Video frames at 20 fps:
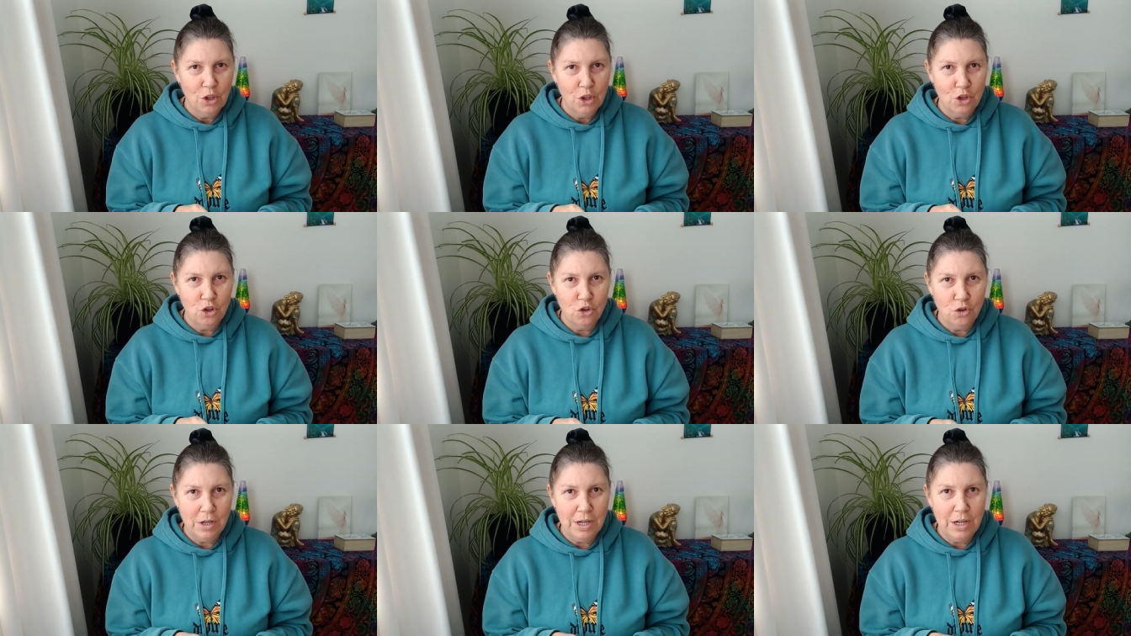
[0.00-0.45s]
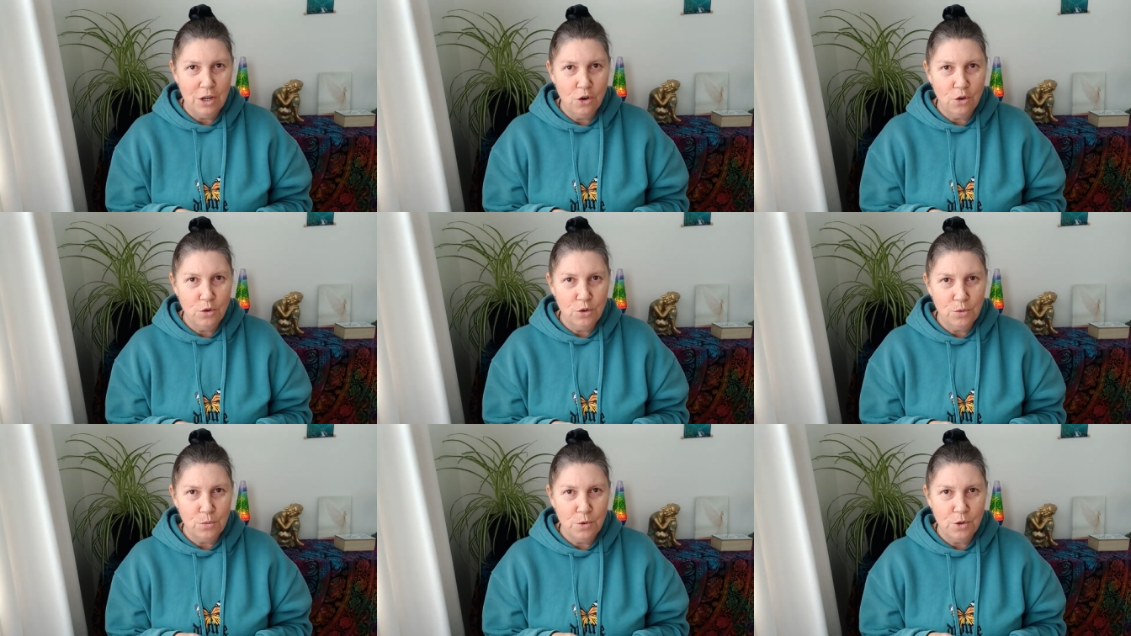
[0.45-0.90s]
The tree
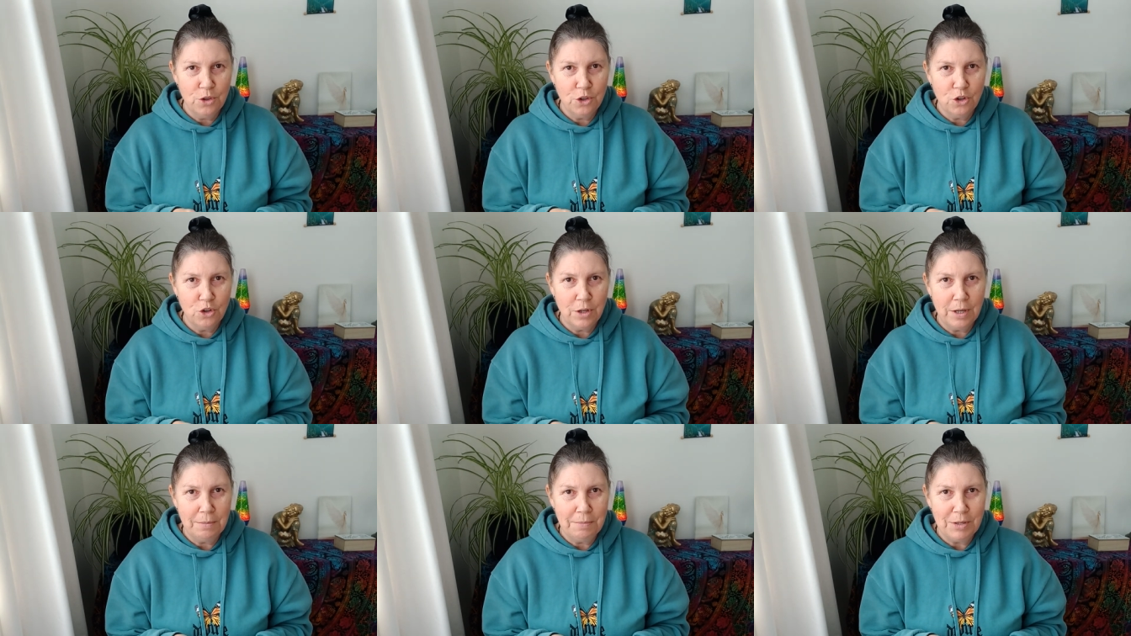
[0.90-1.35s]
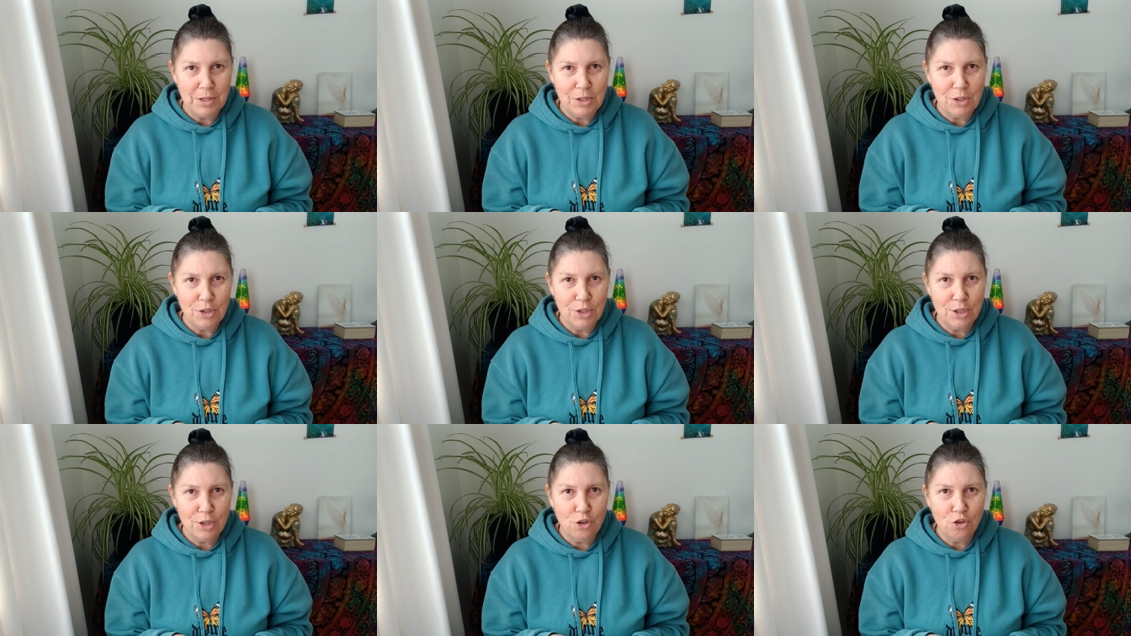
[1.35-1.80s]
knows what the dream
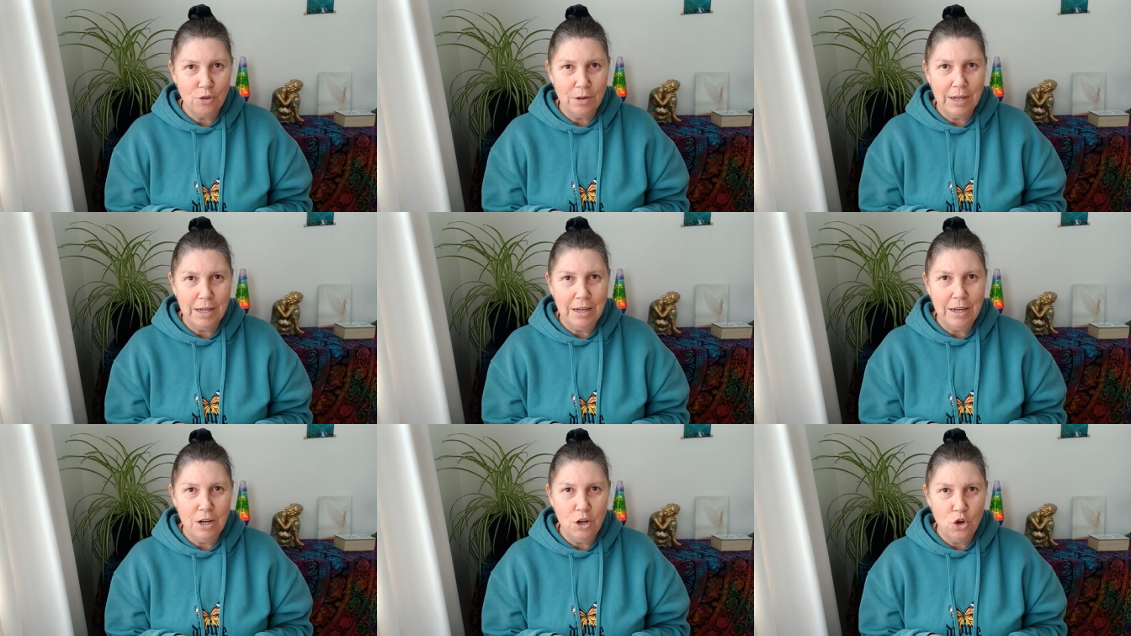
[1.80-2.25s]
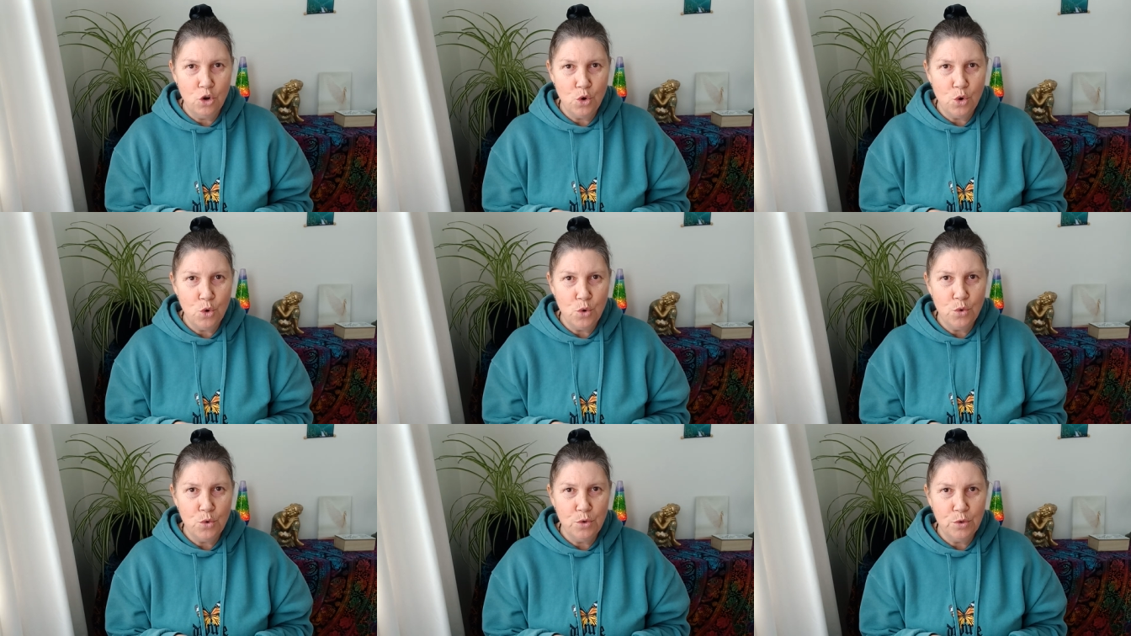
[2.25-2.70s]
is. The tree
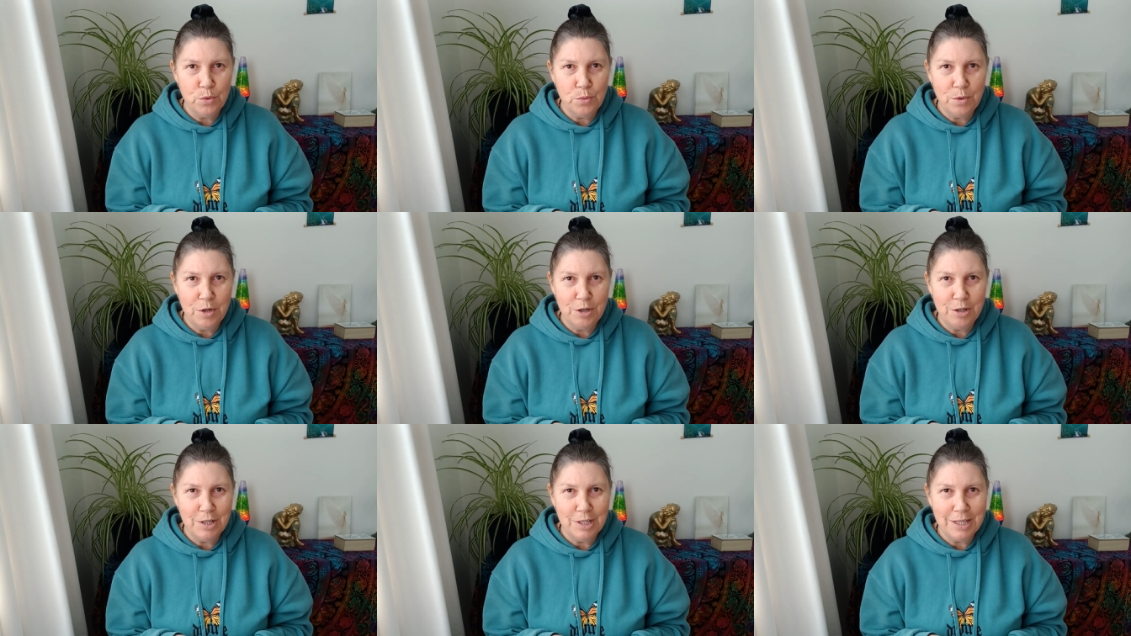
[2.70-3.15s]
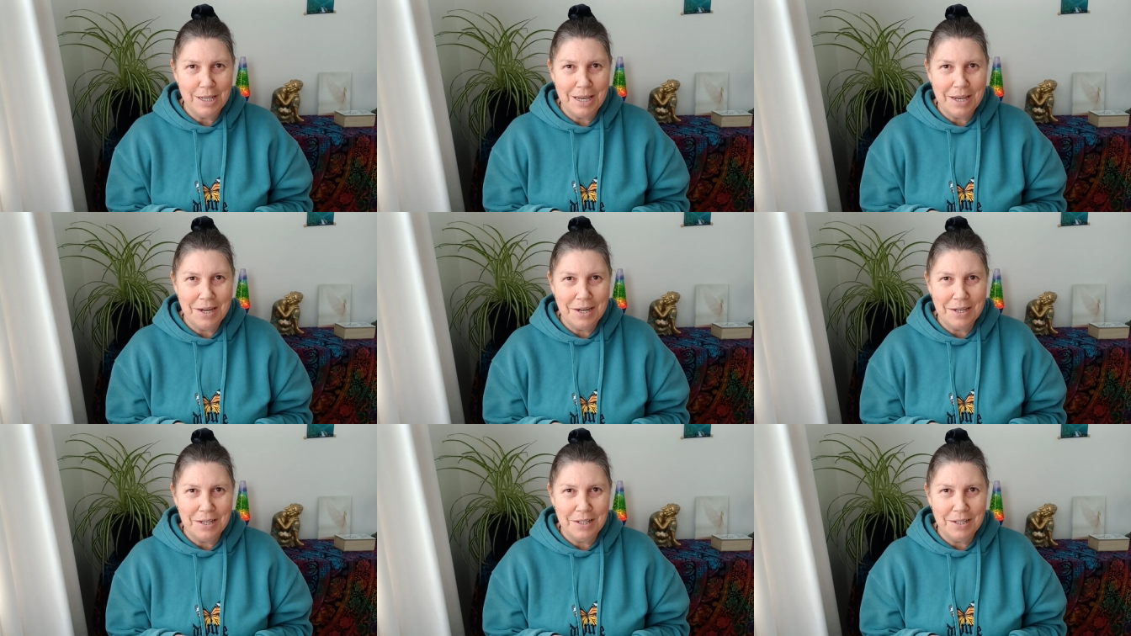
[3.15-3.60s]
knows where it's
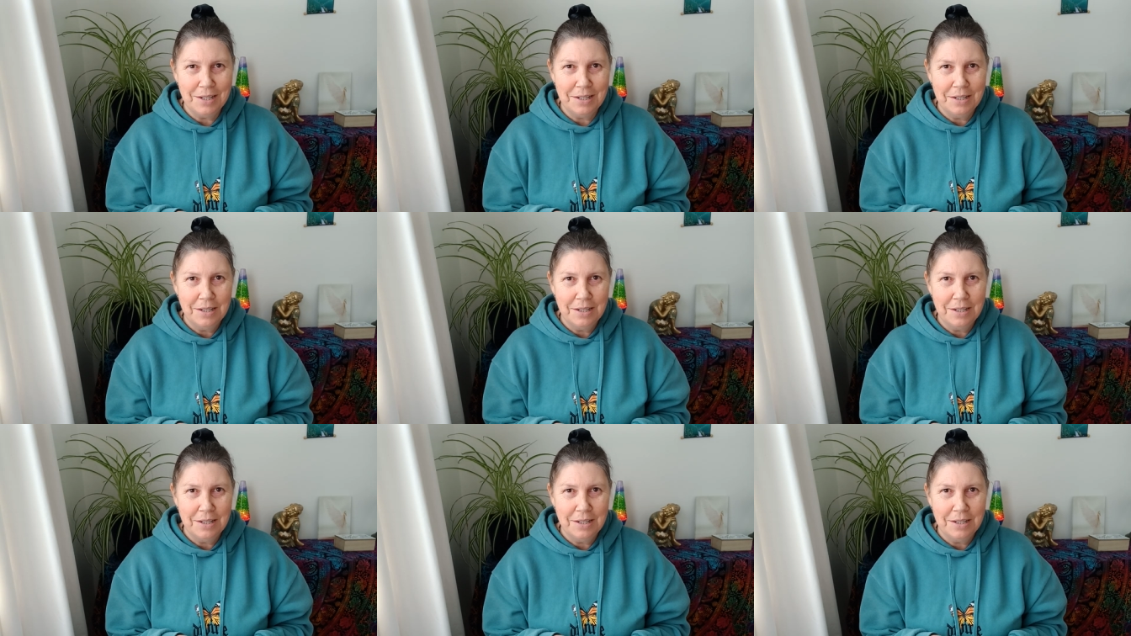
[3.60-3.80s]
headed.